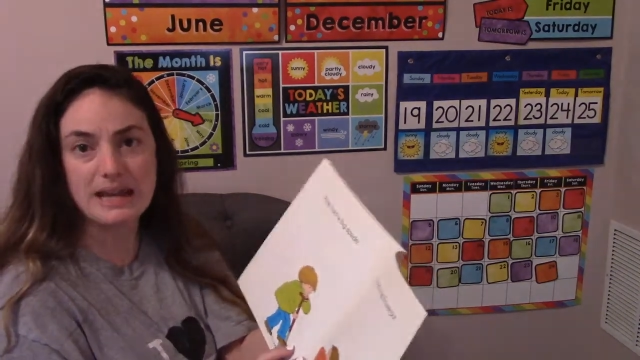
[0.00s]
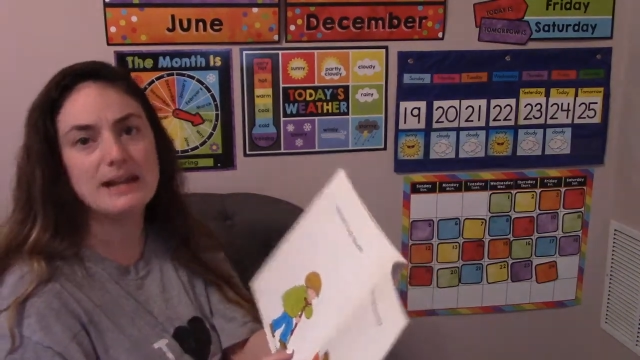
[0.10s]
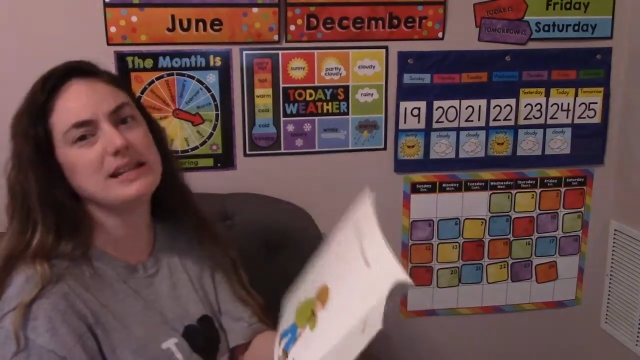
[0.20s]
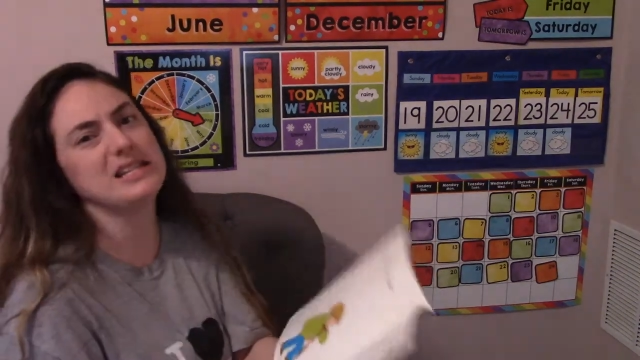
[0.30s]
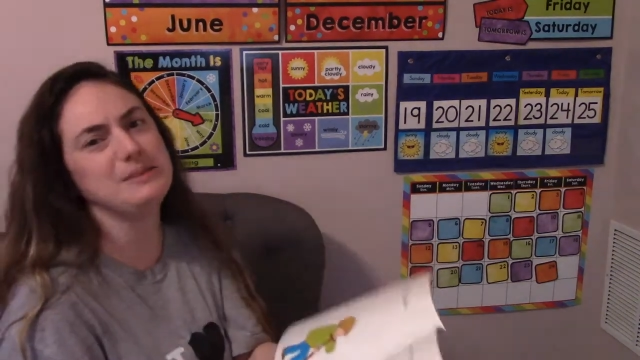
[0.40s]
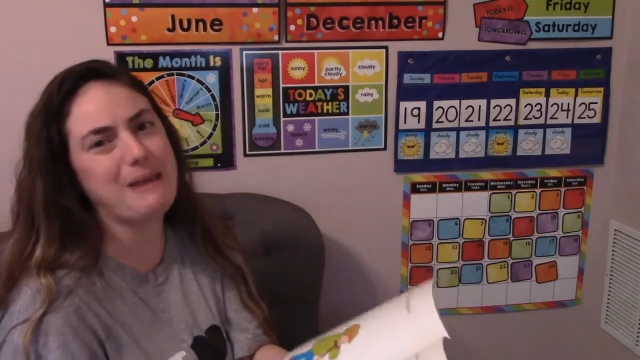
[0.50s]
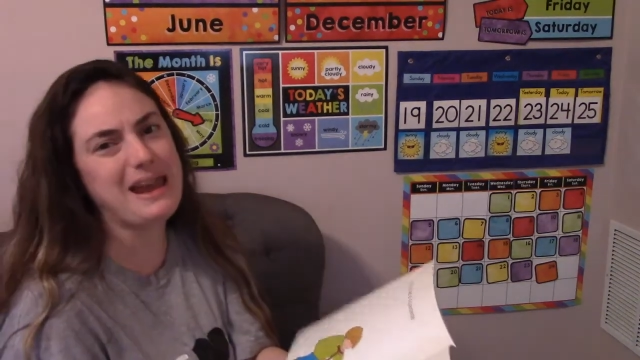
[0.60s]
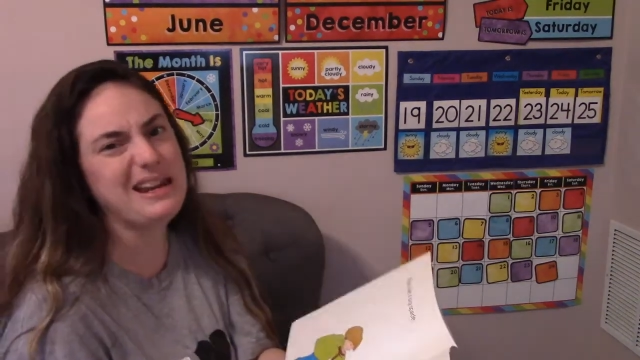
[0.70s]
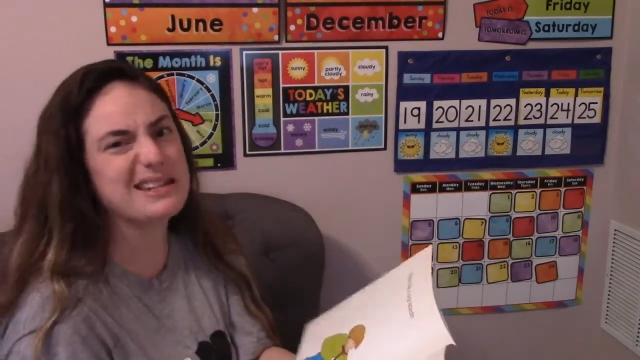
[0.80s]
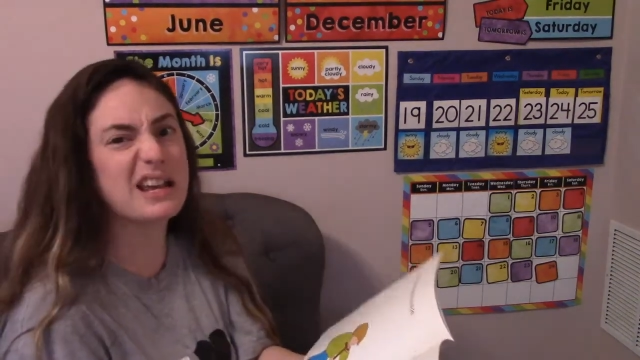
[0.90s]
and a
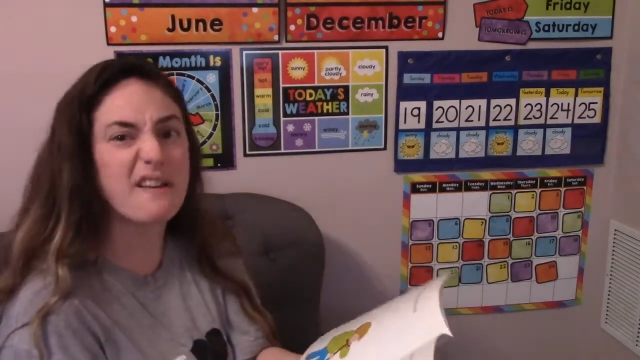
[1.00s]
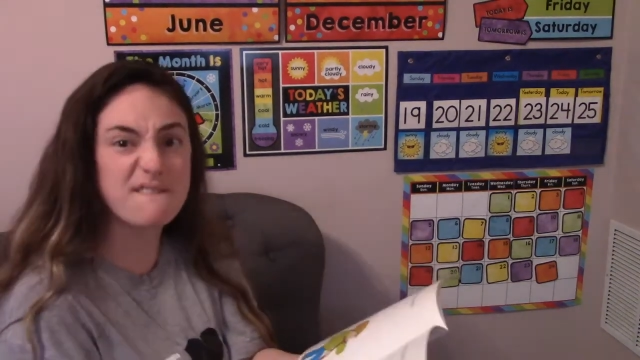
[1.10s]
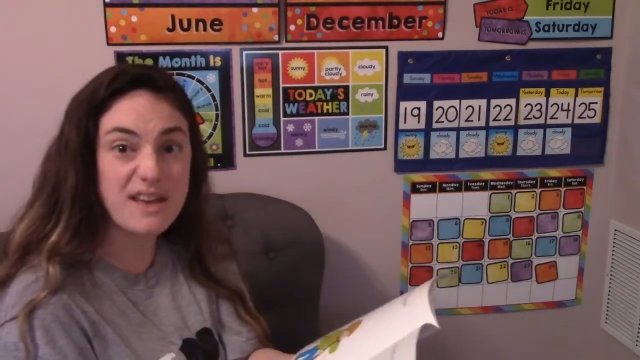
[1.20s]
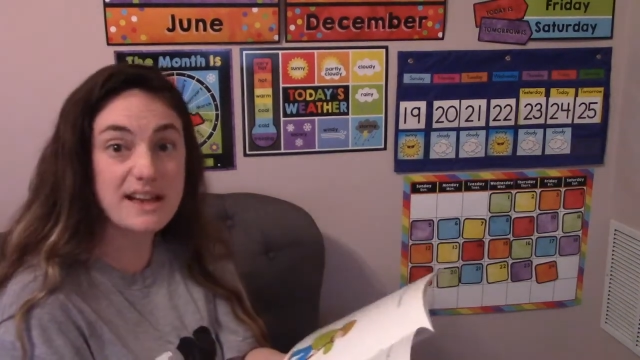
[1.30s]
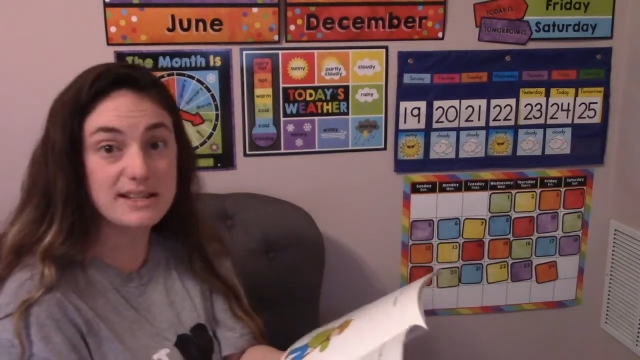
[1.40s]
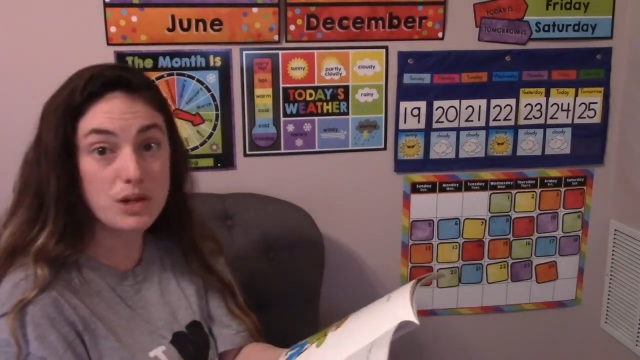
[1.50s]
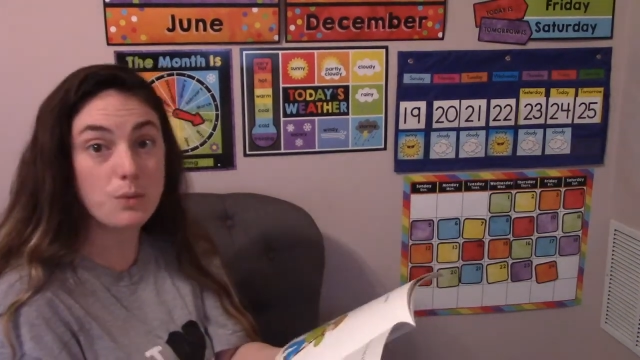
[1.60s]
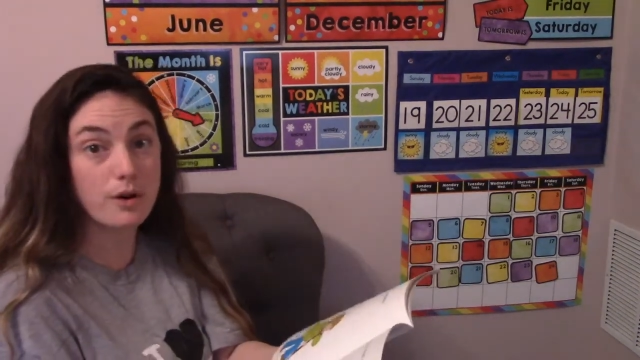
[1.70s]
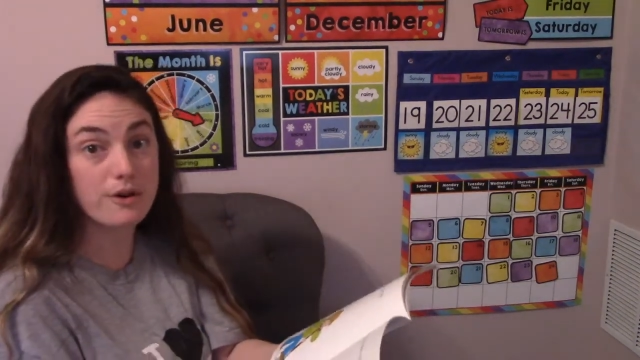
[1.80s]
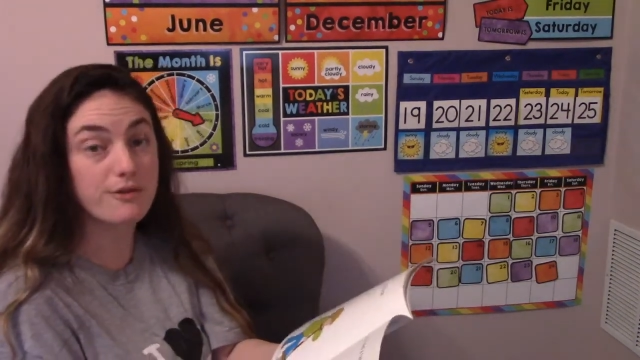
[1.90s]
spade is like a fancy
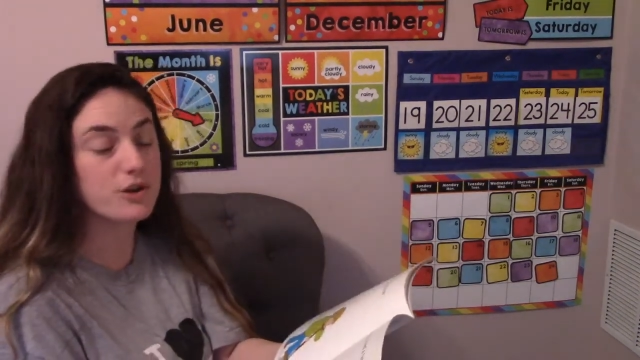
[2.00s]
word for